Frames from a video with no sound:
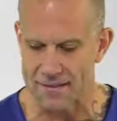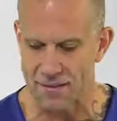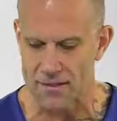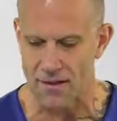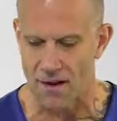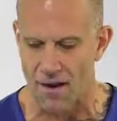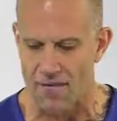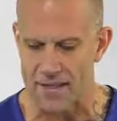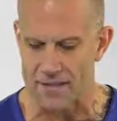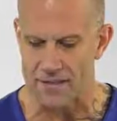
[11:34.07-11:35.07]
So it's
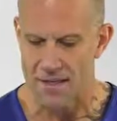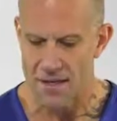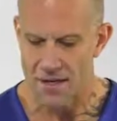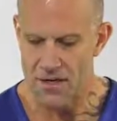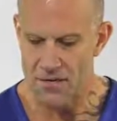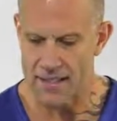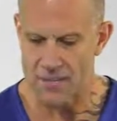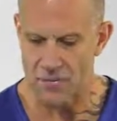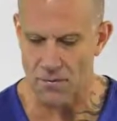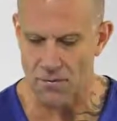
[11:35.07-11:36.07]
obvious, you know,
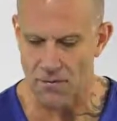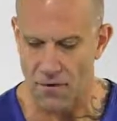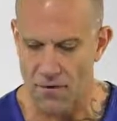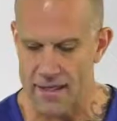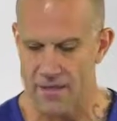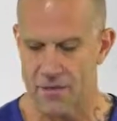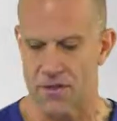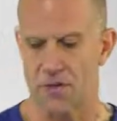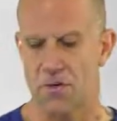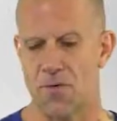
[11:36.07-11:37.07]
these are referring
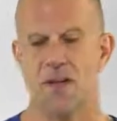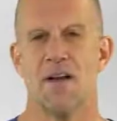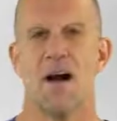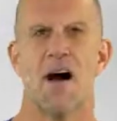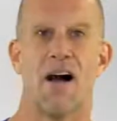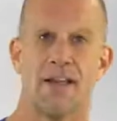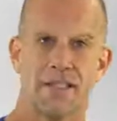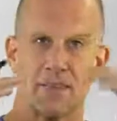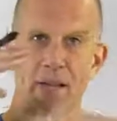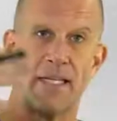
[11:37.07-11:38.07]
to
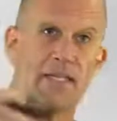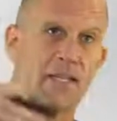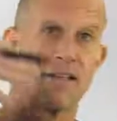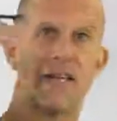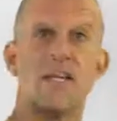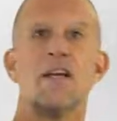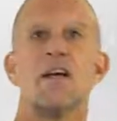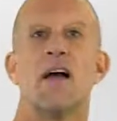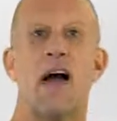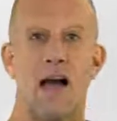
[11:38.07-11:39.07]
ions basically
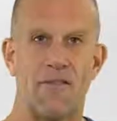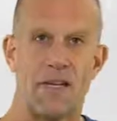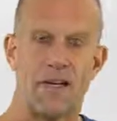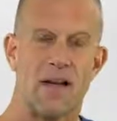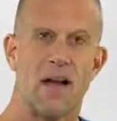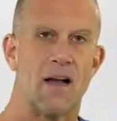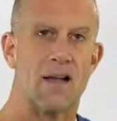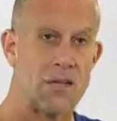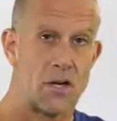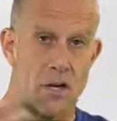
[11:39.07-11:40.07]
having, uh,
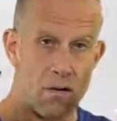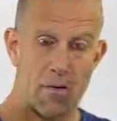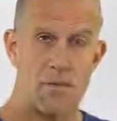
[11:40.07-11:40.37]
you know,